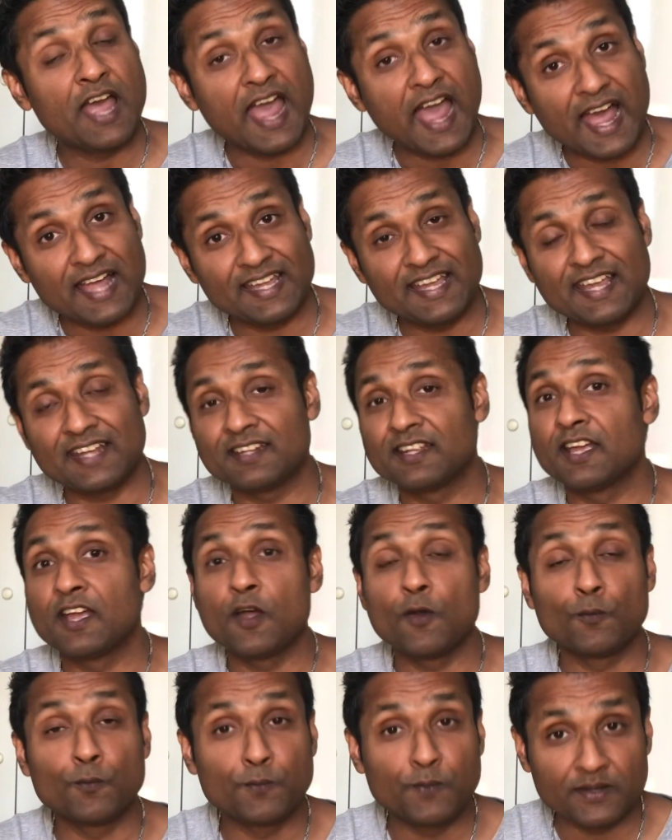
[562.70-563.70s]
Again,
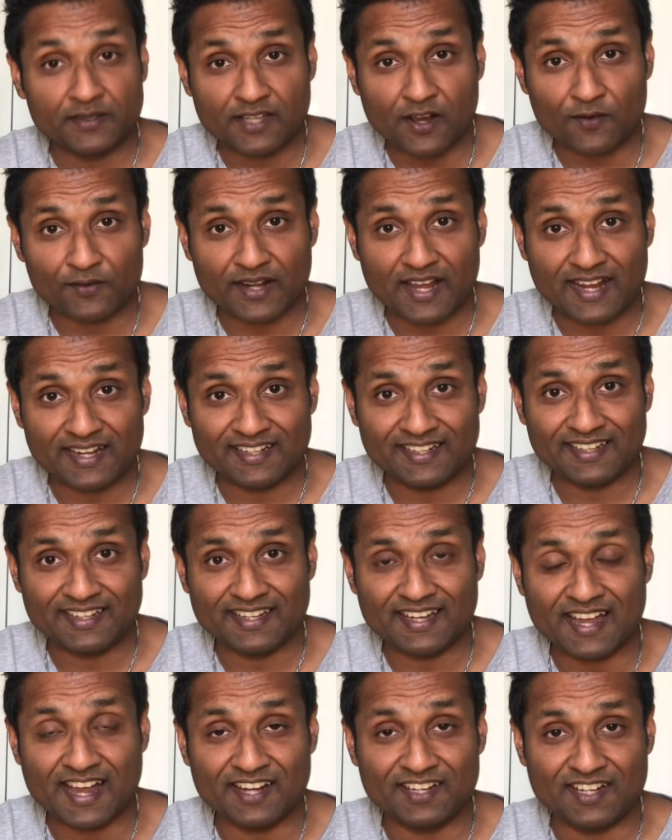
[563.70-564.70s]
without
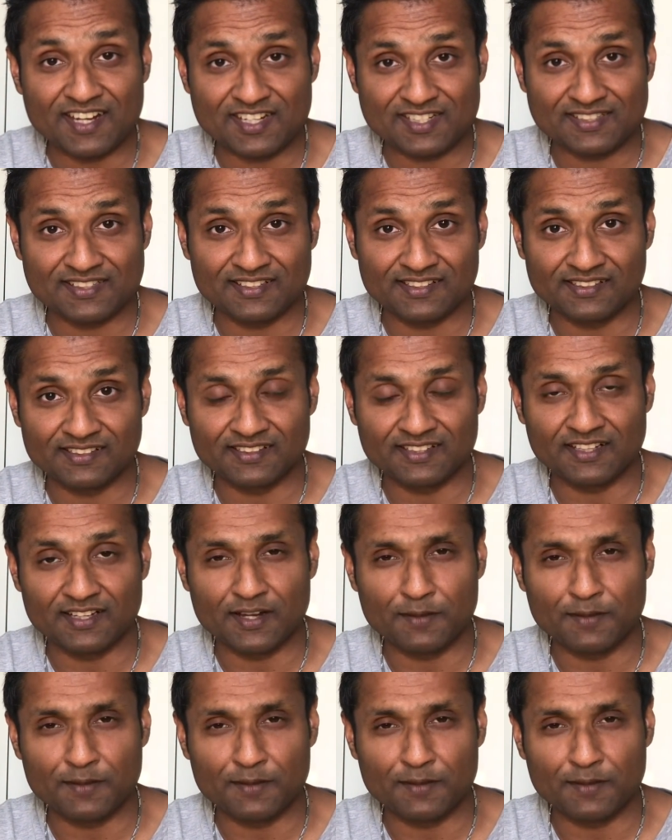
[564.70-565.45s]
any additional